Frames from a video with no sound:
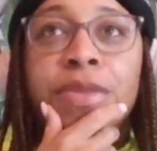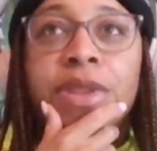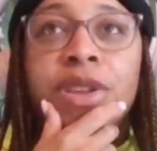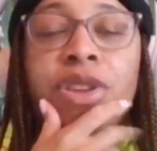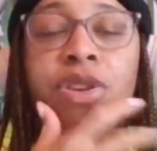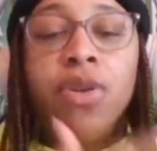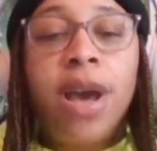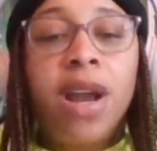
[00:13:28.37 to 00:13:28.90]

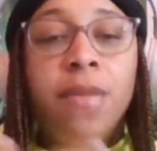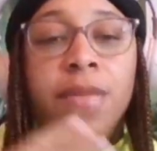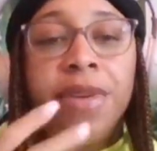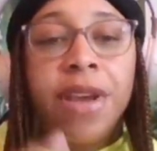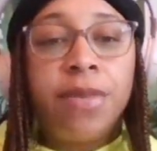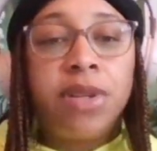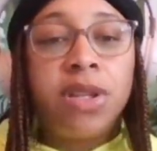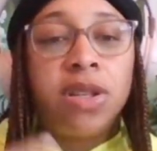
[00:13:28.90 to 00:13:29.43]
you got to be
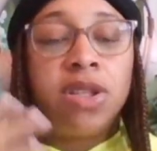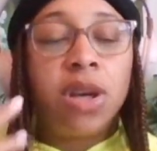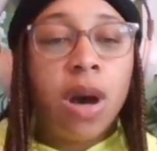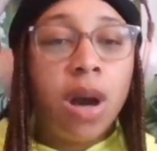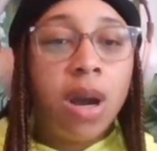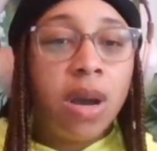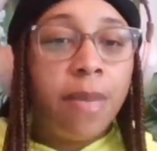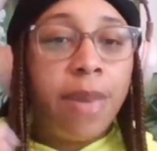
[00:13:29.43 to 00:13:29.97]
able to
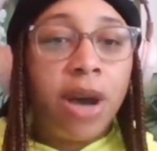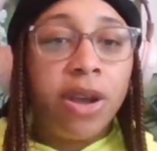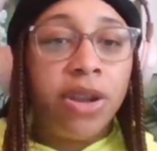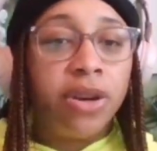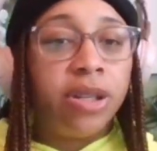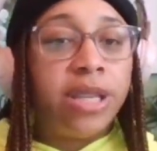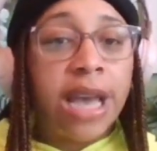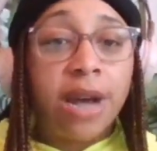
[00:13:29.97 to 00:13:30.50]
talk about
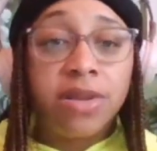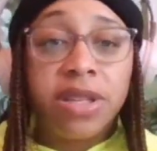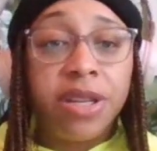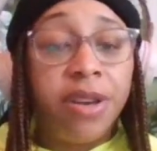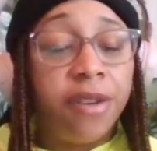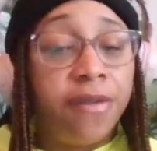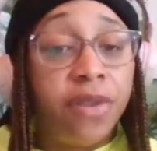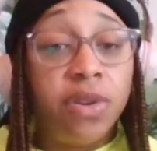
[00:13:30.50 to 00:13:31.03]
your doubts and
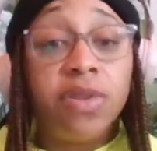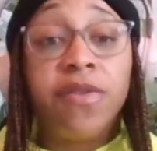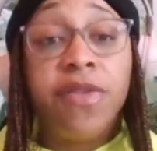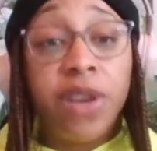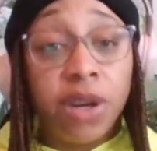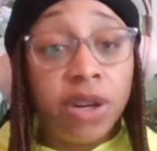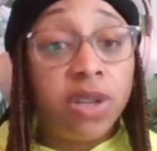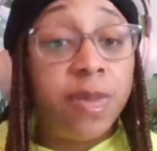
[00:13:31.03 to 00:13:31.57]
your
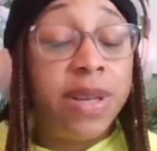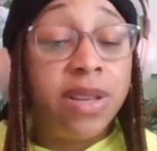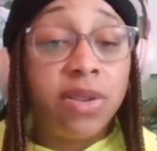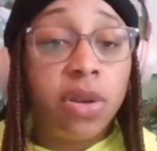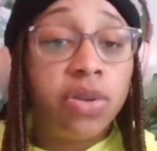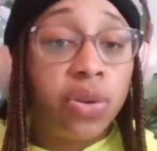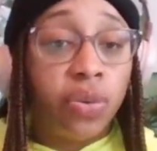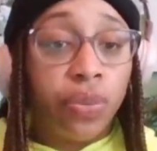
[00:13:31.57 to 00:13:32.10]
fears, because
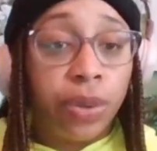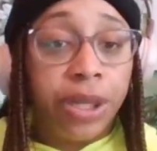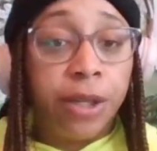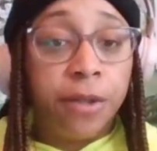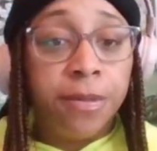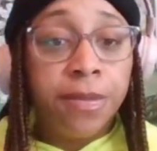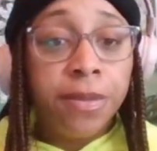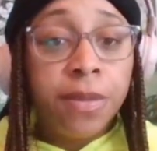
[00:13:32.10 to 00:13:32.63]
those are
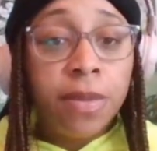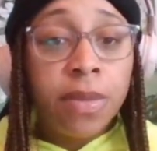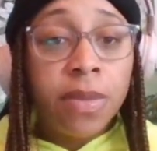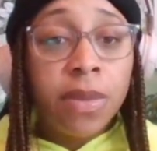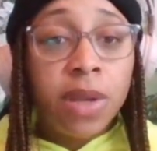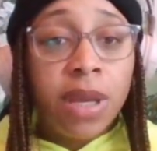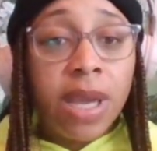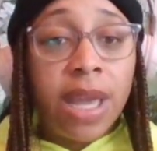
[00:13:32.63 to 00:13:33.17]
real.
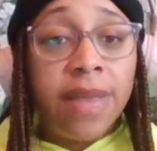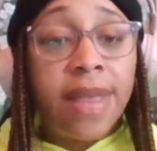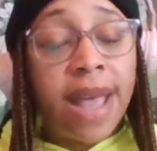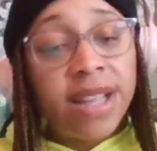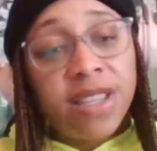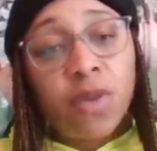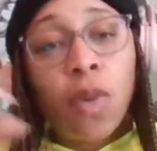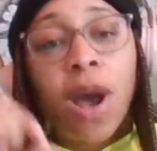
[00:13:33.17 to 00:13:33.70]
And
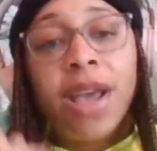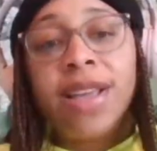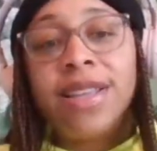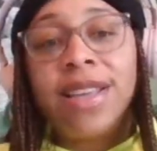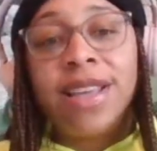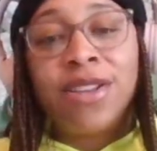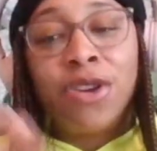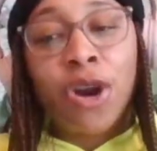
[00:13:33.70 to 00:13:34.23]
that's why
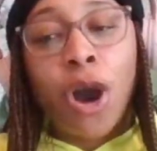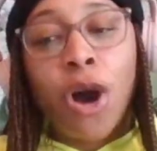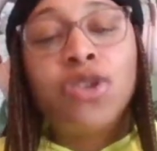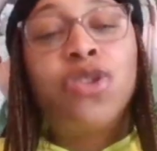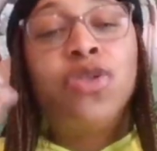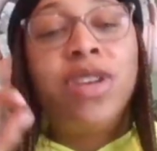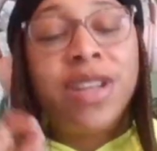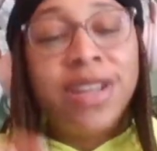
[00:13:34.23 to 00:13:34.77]
they're
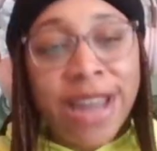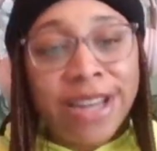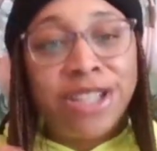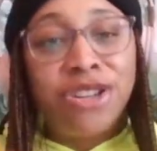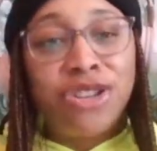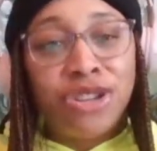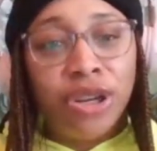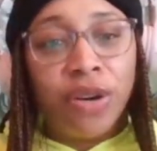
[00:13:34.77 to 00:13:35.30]
also
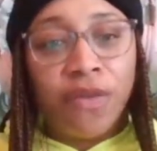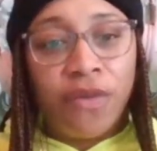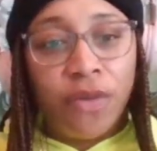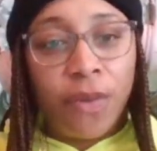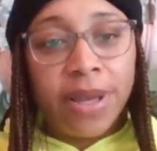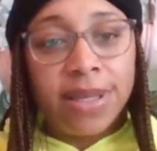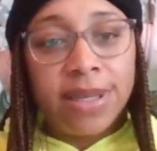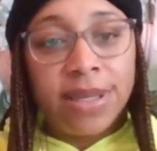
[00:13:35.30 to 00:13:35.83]
connected to your
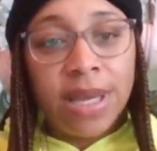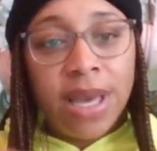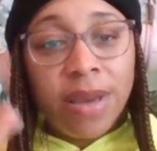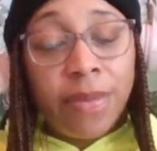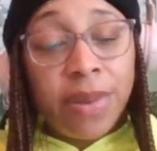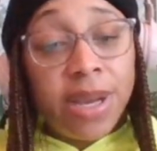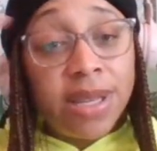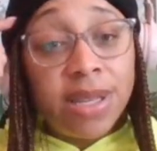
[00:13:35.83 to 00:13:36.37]
voice,
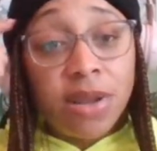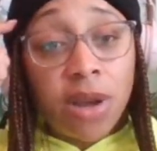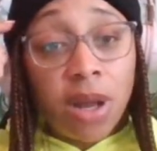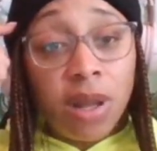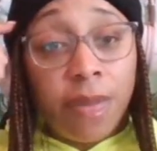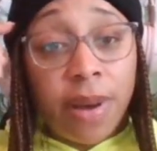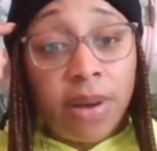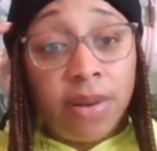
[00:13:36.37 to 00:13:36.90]
because it's all
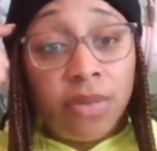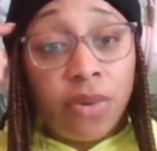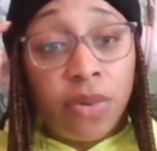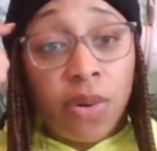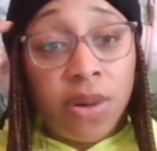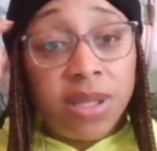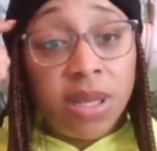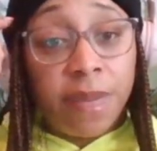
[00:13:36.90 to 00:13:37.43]
about
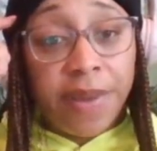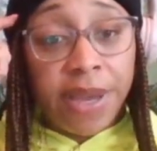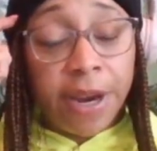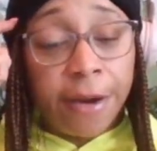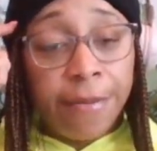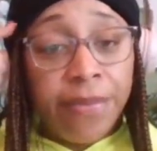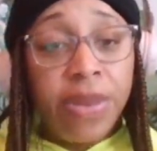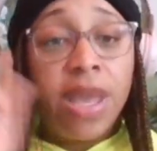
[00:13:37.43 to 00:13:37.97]
what's up here
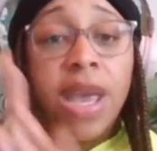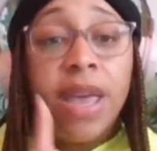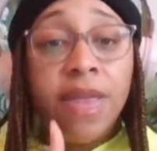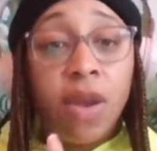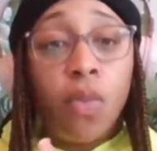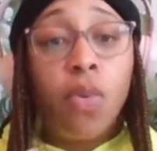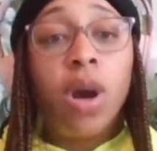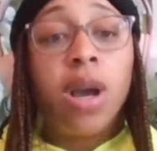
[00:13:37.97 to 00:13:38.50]
and
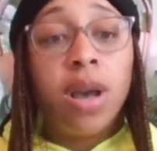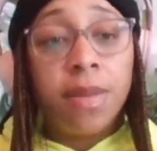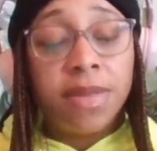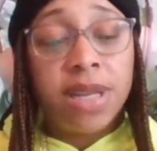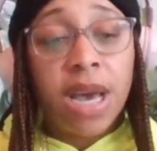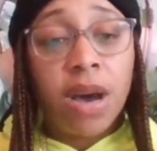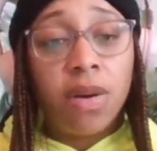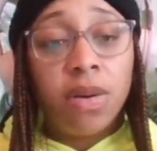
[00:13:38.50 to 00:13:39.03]
then what comes
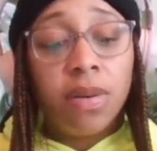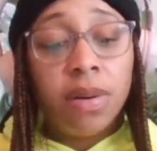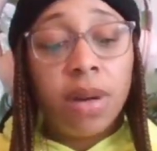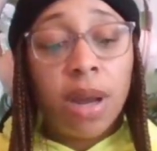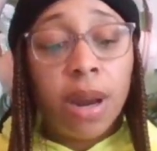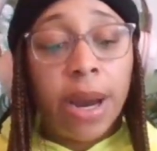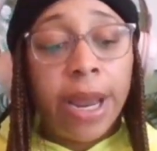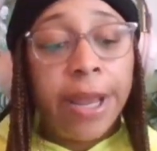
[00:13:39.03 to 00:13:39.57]
out.
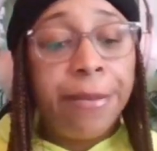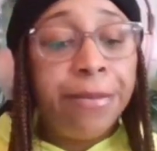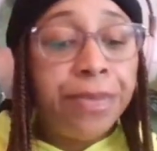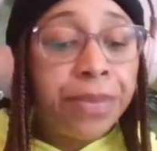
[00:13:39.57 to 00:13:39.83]
All right.